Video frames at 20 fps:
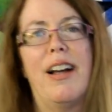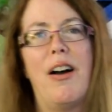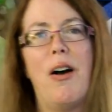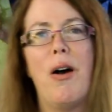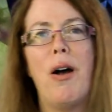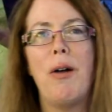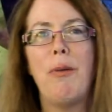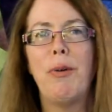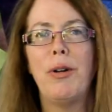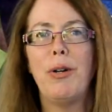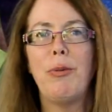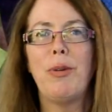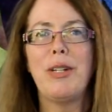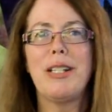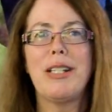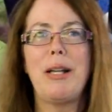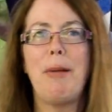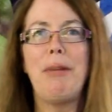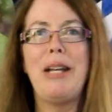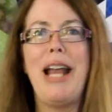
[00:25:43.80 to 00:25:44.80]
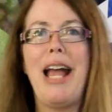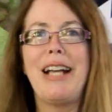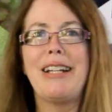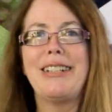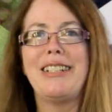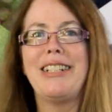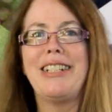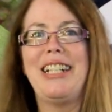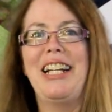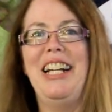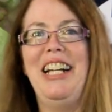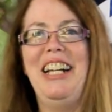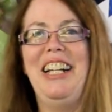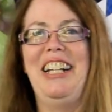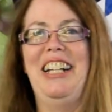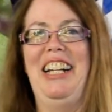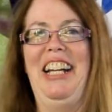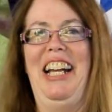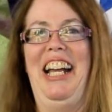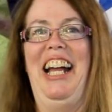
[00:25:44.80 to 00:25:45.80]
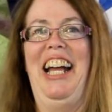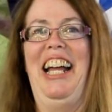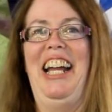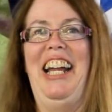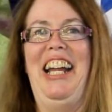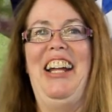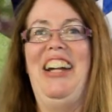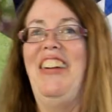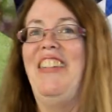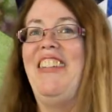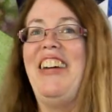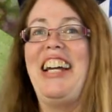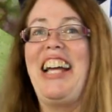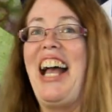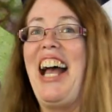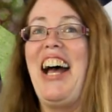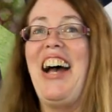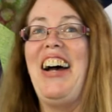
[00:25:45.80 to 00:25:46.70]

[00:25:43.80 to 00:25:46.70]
Oh, I wonder what's coming next. Here we